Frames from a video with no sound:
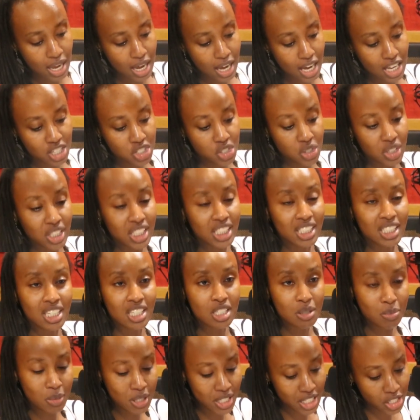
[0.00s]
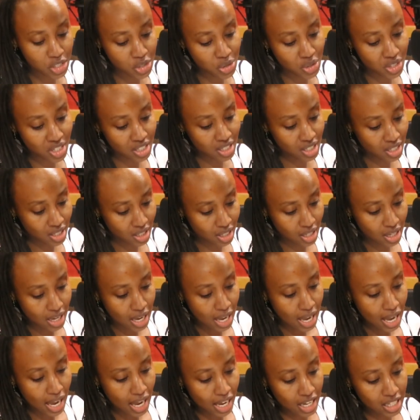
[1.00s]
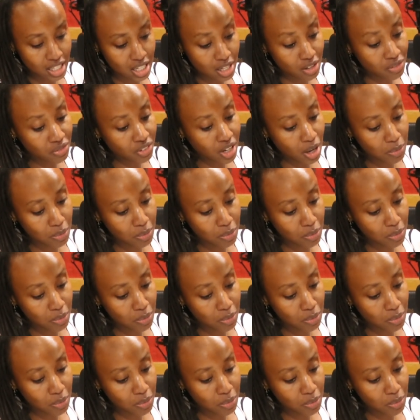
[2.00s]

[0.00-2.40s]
Has your illness been cured? I gave